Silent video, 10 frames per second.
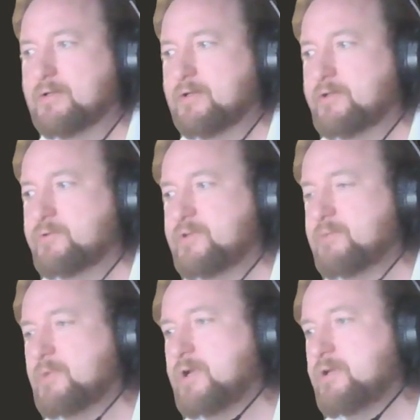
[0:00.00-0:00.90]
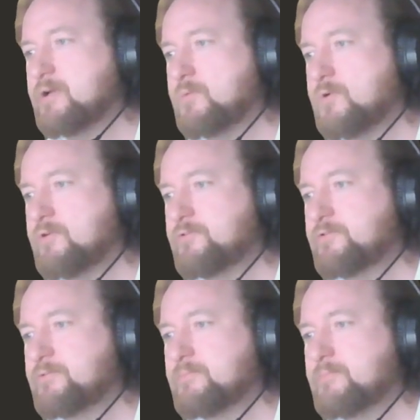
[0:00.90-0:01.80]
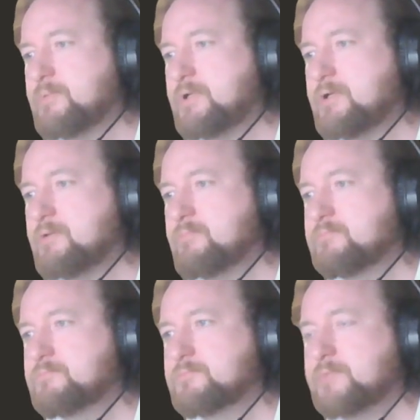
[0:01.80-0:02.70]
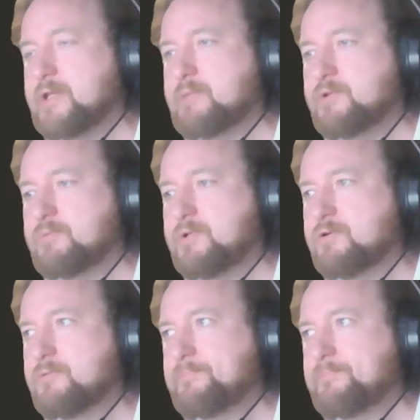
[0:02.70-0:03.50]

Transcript: So I think my idea was maybe get the bishop here.